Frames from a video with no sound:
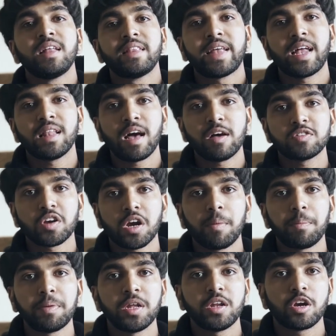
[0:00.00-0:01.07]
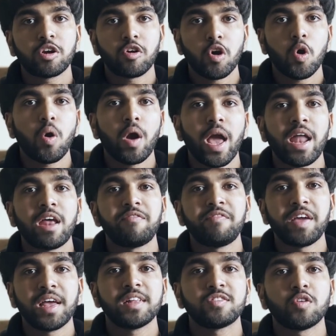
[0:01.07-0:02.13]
that allows our company to grow and advance